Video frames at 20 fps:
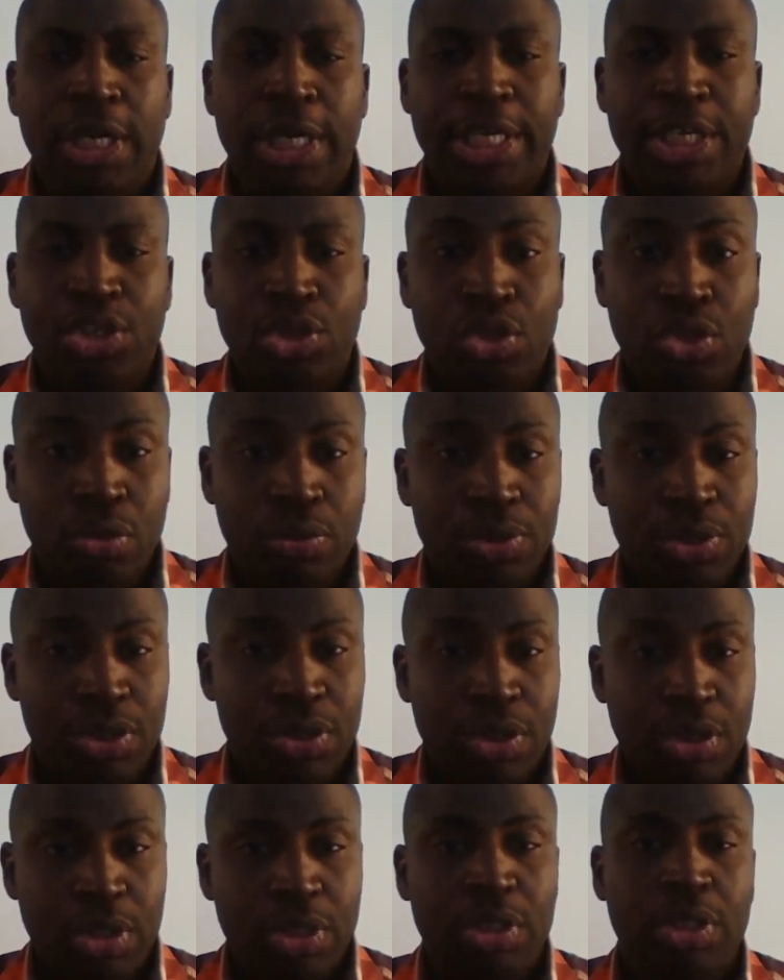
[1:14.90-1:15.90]
in job
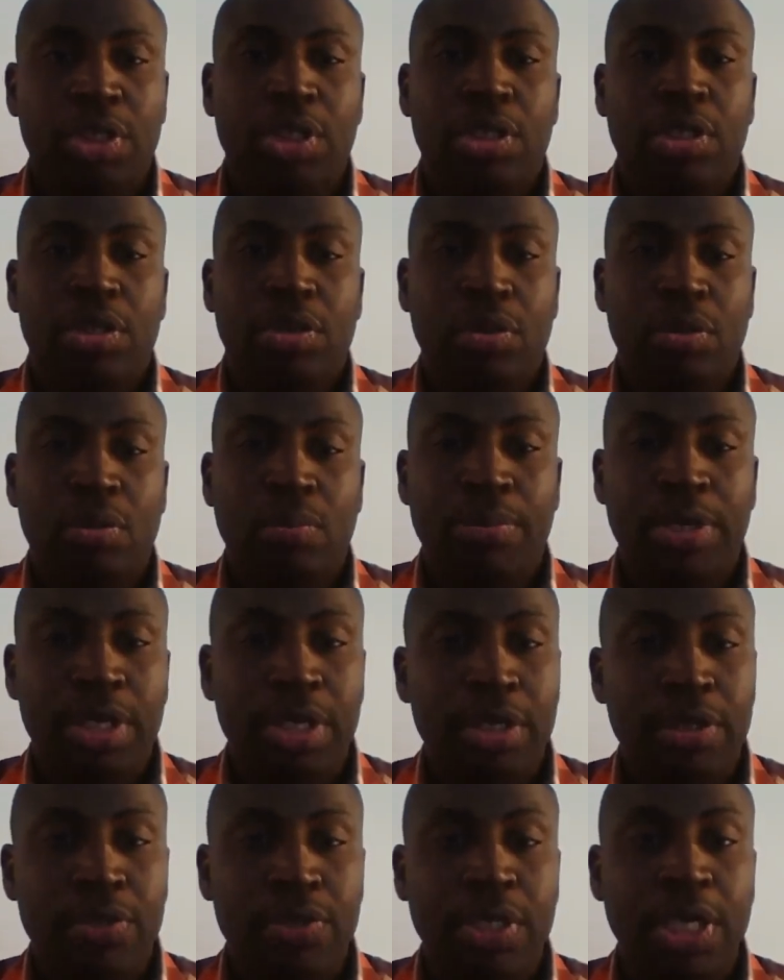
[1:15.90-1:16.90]
search,
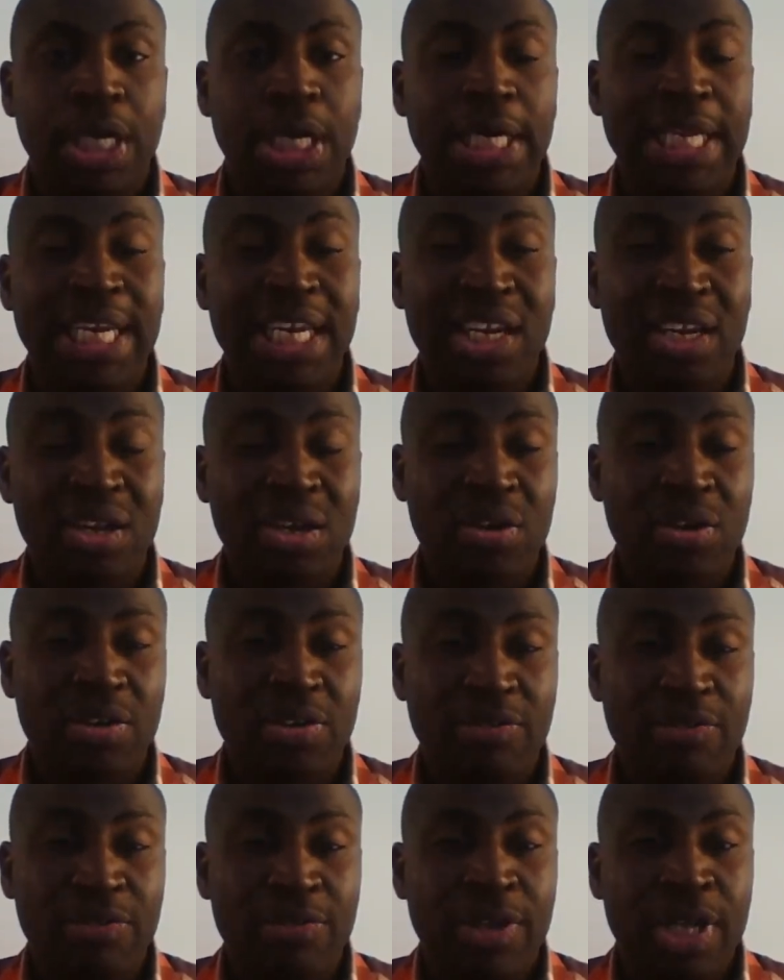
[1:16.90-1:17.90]
because a lot
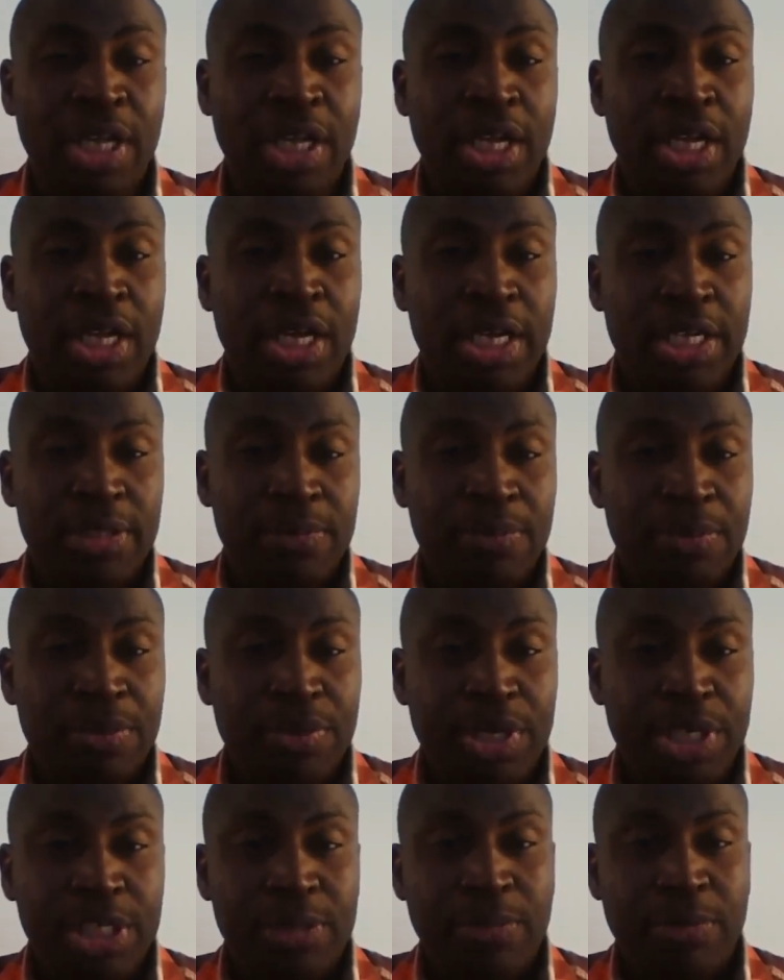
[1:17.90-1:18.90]
of
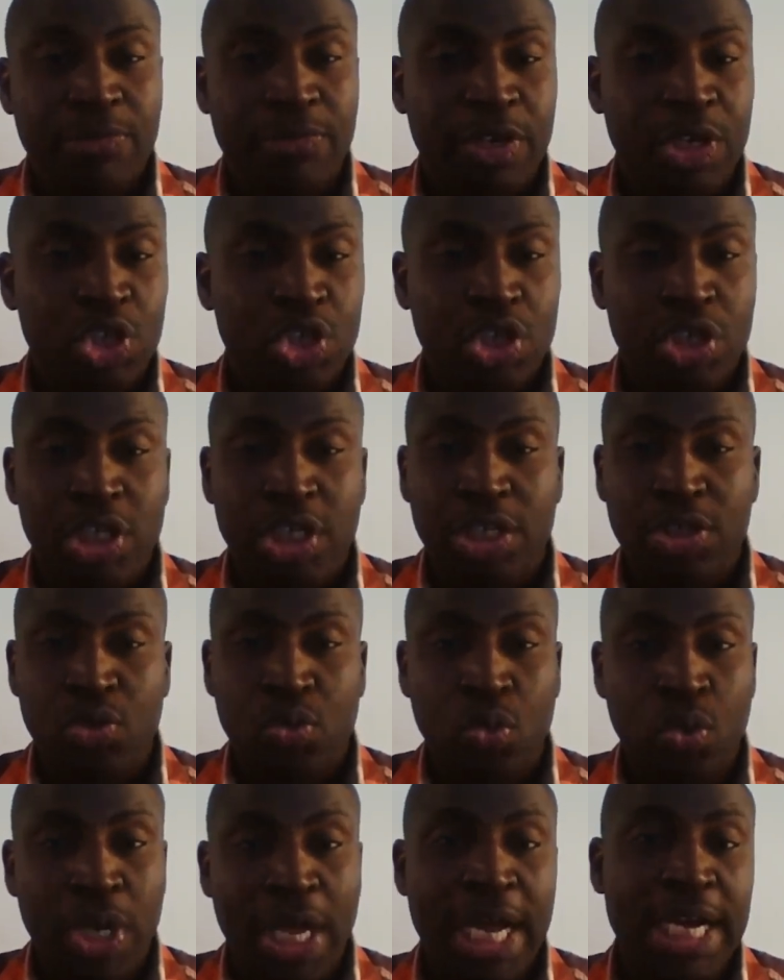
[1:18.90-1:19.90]
experienced
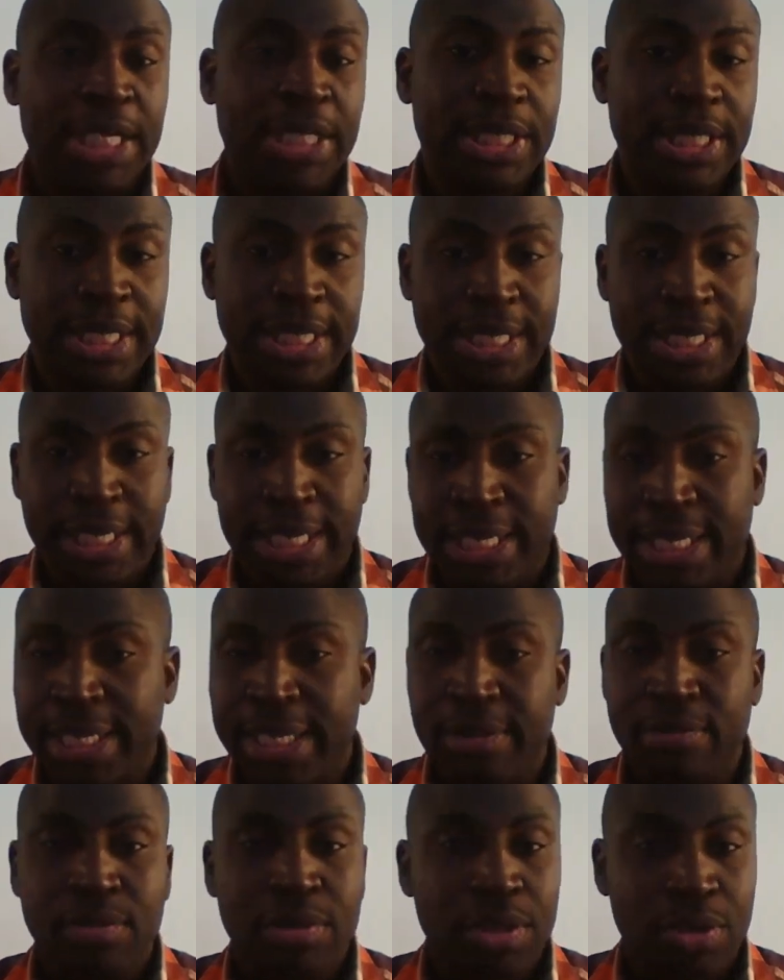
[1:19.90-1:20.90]
professionals will actually,
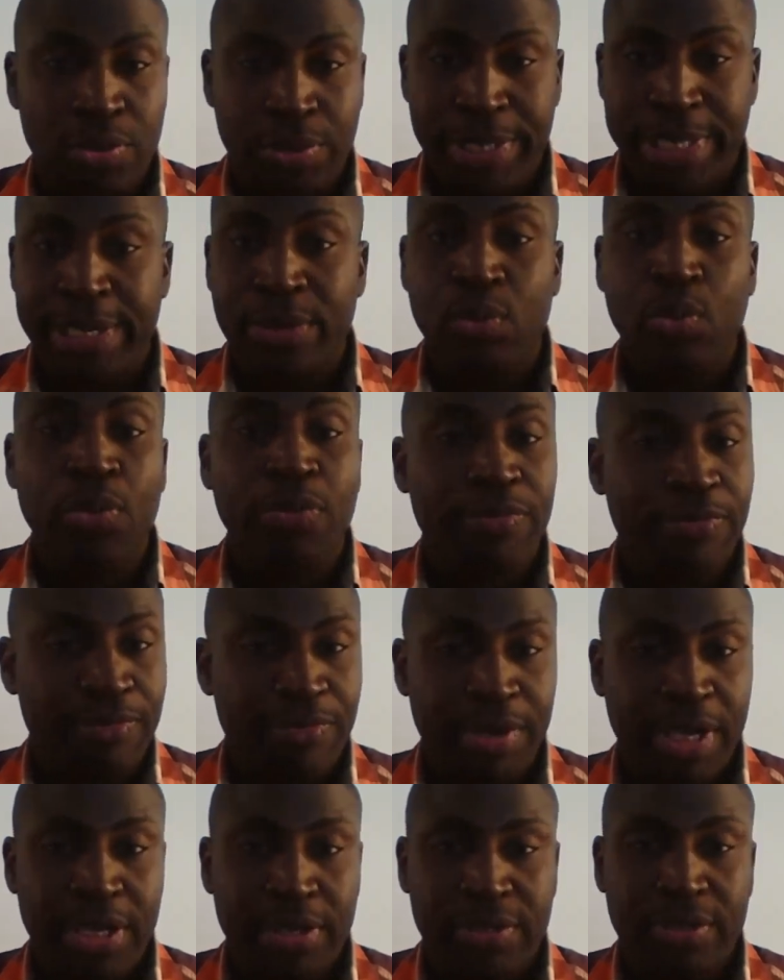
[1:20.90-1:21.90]
they will
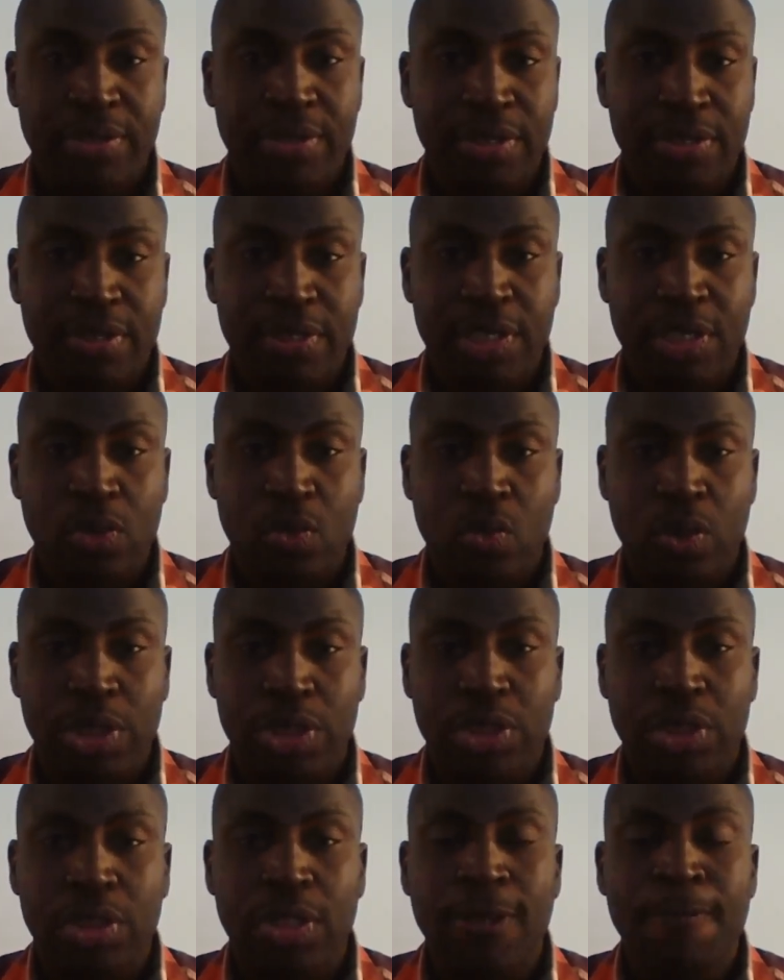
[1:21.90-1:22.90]
face this
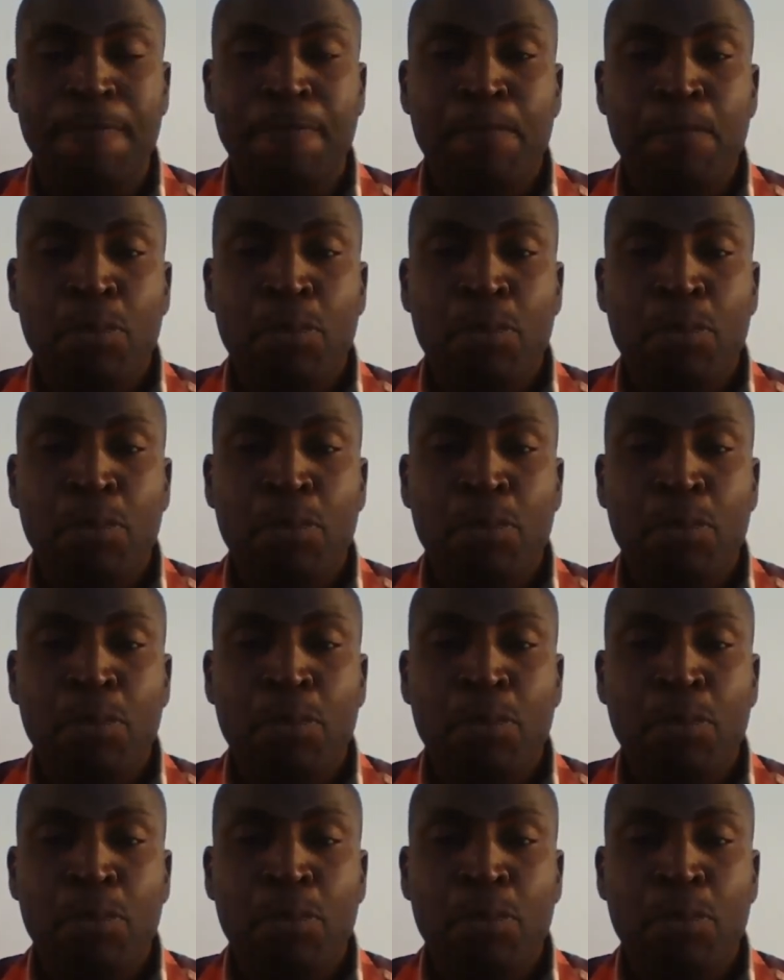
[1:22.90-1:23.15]
situation.